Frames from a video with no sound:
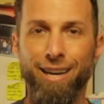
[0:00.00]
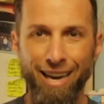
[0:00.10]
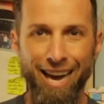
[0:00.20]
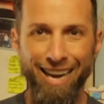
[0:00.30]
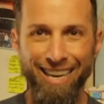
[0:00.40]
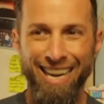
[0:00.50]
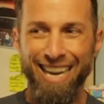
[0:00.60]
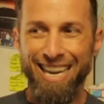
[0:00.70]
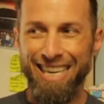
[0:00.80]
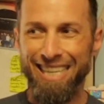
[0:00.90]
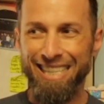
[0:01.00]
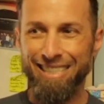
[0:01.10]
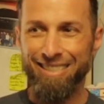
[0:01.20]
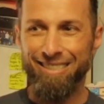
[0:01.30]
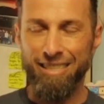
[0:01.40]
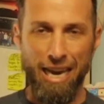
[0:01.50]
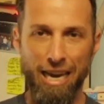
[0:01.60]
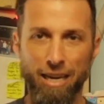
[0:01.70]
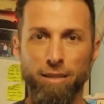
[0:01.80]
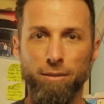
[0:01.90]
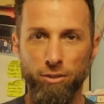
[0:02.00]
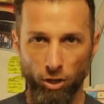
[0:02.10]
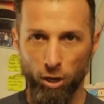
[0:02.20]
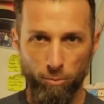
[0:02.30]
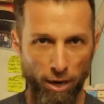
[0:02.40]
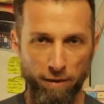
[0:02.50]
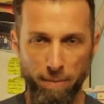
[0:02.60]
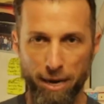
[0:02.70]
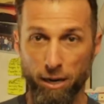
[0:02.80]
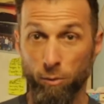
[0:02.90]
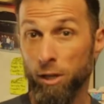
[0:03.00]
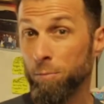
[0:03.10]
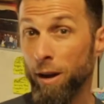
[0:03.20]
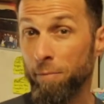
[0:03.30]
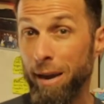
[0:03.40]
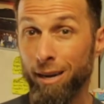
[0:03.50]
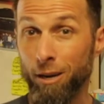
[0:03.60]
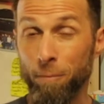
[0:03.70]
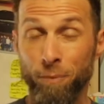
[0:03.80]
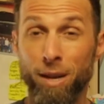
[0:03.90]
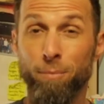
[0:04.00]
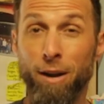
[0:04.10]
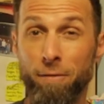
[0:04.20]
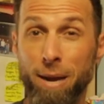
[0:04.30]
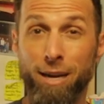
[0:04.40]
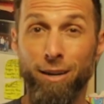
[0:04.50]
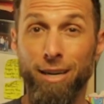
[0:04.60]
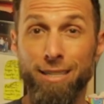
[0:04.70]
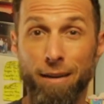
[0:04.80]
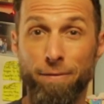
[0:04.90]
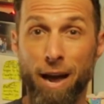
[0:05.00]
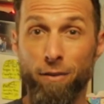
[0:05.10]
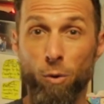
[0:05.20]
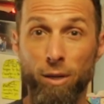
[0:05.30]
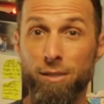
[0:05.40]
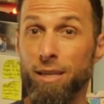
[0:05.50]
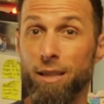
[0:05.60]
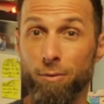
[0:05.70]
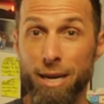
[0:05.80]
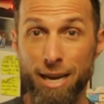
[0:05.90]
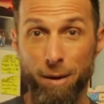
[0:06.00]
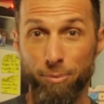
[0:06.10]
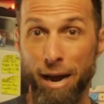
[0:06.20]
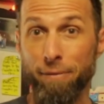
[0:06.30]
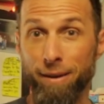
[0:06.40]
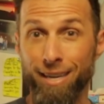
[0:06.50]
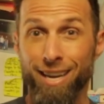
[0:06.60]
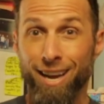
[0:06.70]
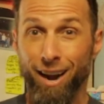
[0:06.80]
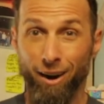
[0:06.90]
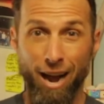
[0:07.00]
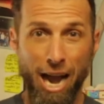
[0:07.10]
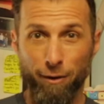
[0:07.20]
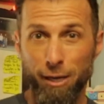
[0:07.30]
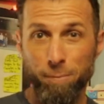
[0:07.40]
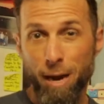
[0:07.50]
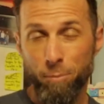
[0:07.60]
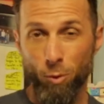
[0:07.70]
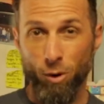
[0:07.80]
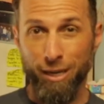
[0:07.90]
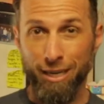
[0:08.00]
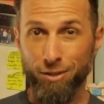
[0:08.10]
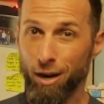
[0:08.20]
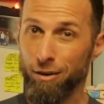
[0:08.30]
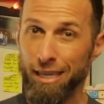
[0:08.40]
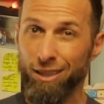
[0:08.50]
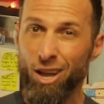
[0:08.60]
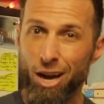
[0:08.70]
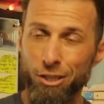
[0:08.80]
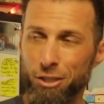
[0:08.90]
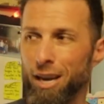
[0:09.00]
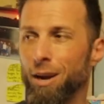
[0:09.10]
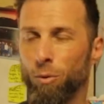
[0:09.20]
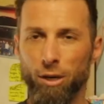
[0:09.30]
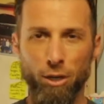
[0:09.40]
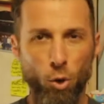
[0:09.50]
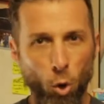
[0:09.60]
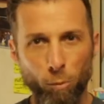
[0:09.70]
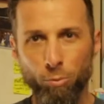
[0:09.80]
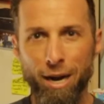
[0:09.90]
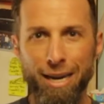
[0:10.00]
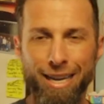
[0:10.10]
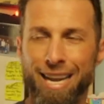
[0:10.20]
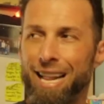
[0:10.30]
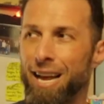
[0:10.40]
God is saying, start Brave Maker. What is Brave Maker? Brave Maker is a 501c3 nonprofit. Our IRS paperwork is already launched. We're incorporated.